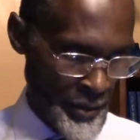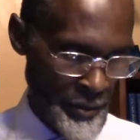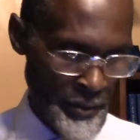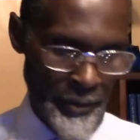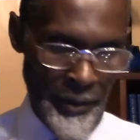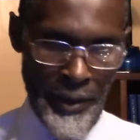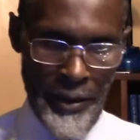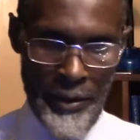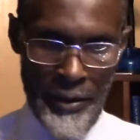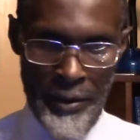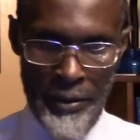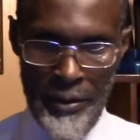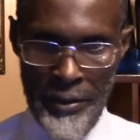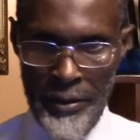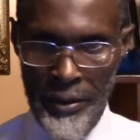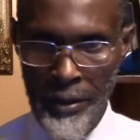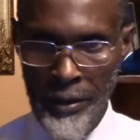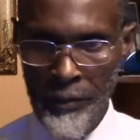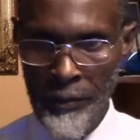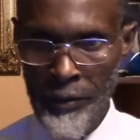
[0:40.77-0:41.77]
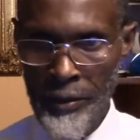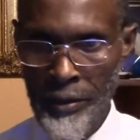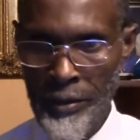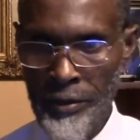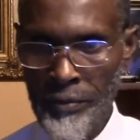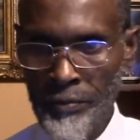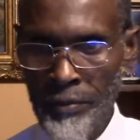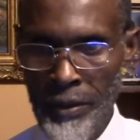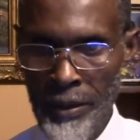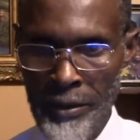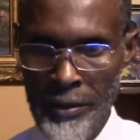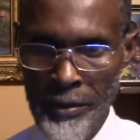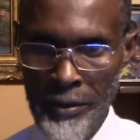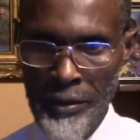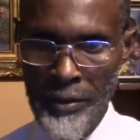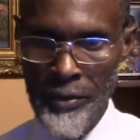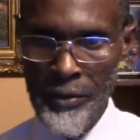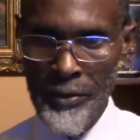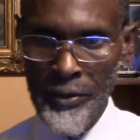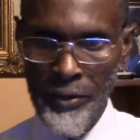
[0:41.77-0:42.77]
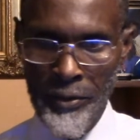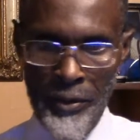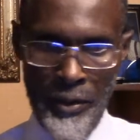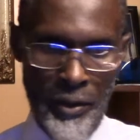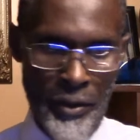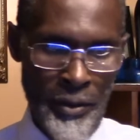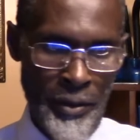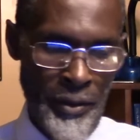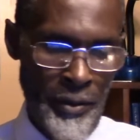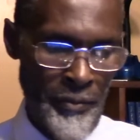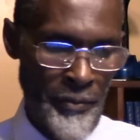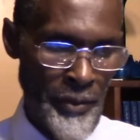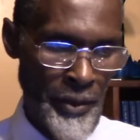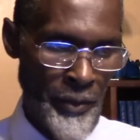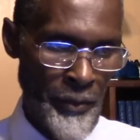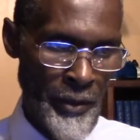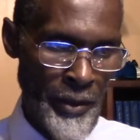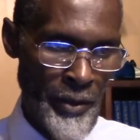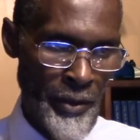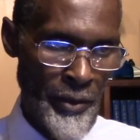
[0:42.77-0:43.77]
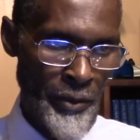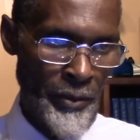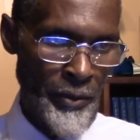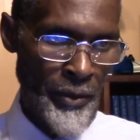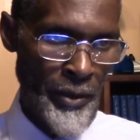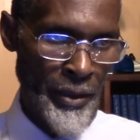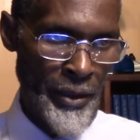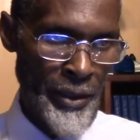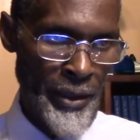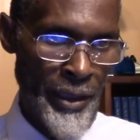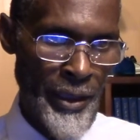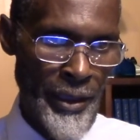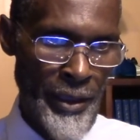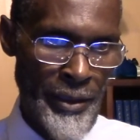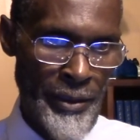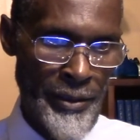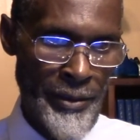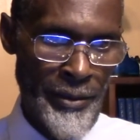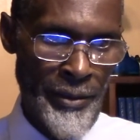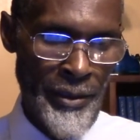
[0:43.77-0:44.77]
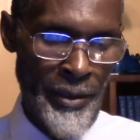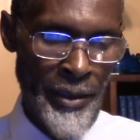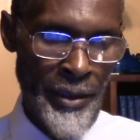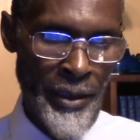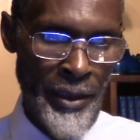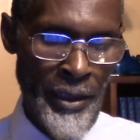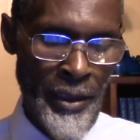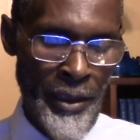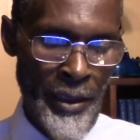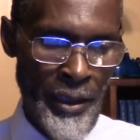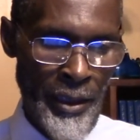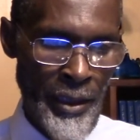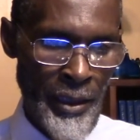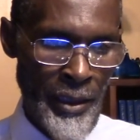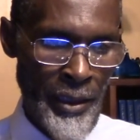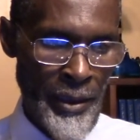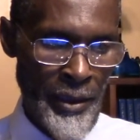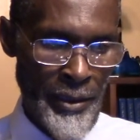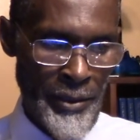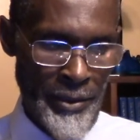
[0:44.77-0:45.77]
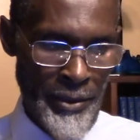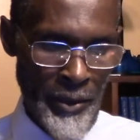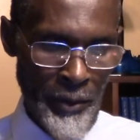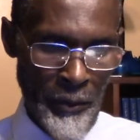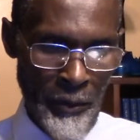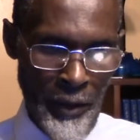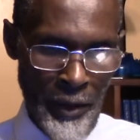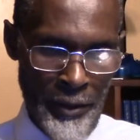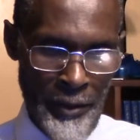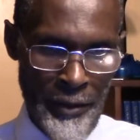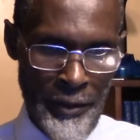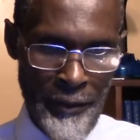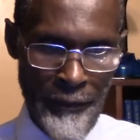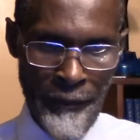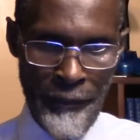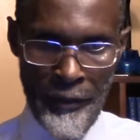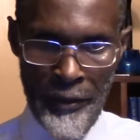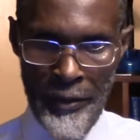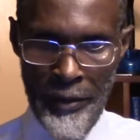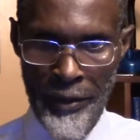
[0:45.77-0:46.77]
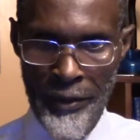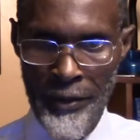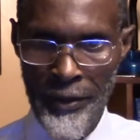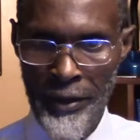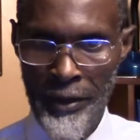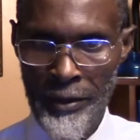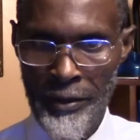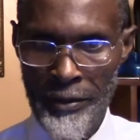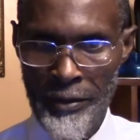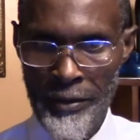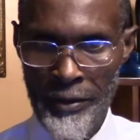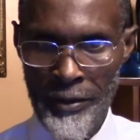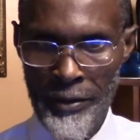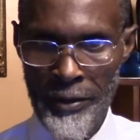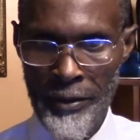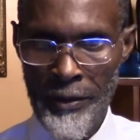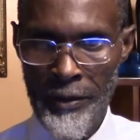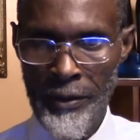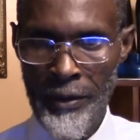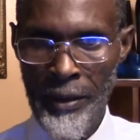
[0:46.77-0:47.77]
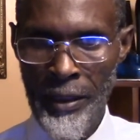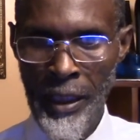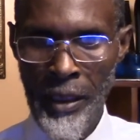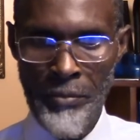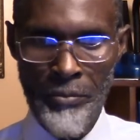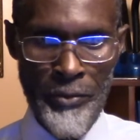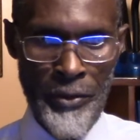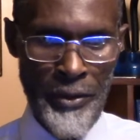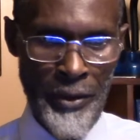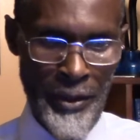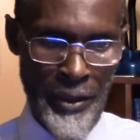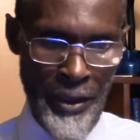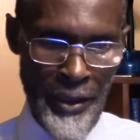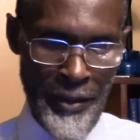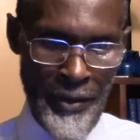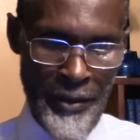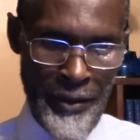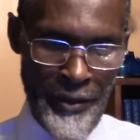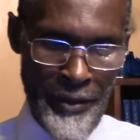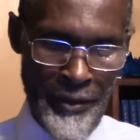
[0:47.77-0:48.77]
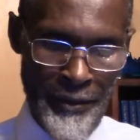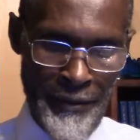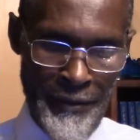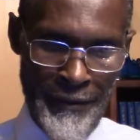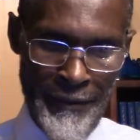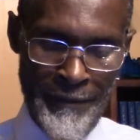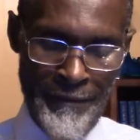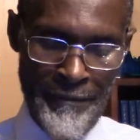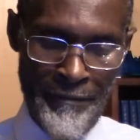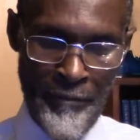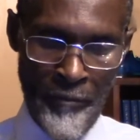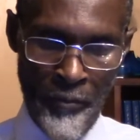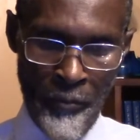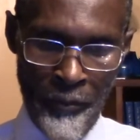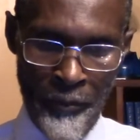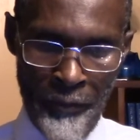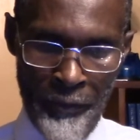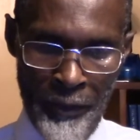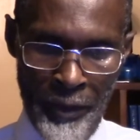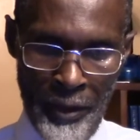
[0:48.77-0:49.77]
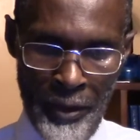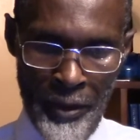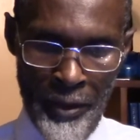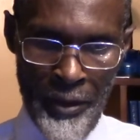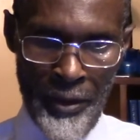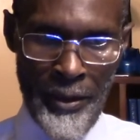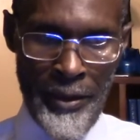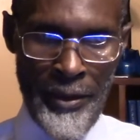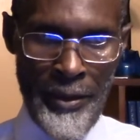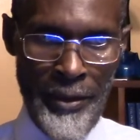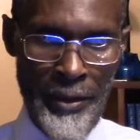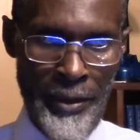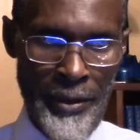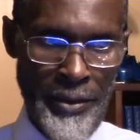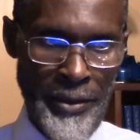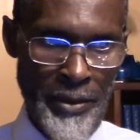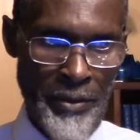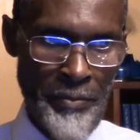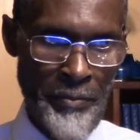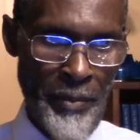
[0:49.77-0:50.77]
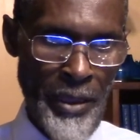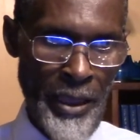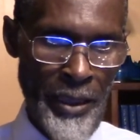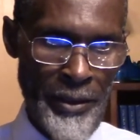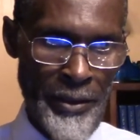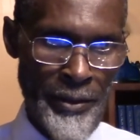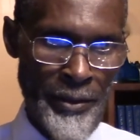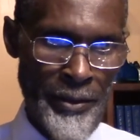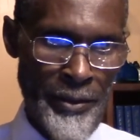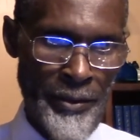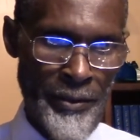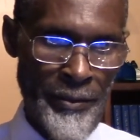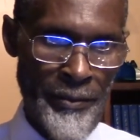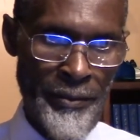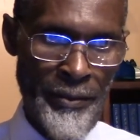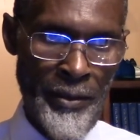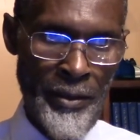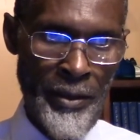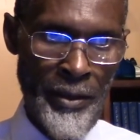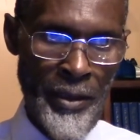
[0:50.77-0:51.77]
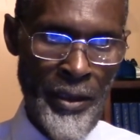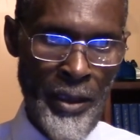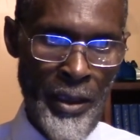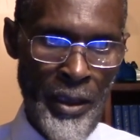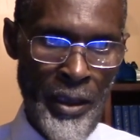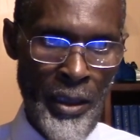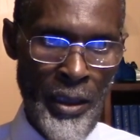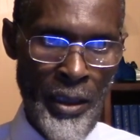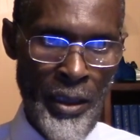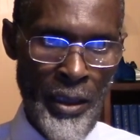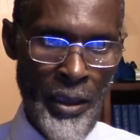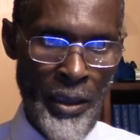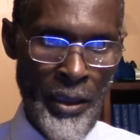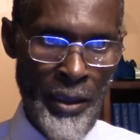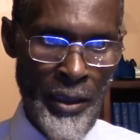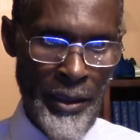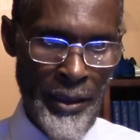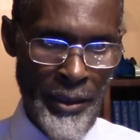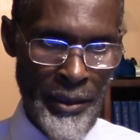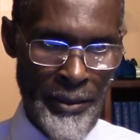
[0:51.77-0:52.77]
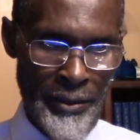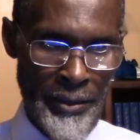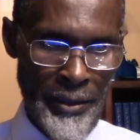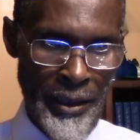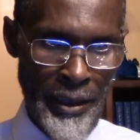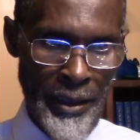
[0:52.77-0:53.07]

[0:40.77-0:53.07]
my distinguished pleasure to be with you again. It's a wonderful thing to come together in this manner and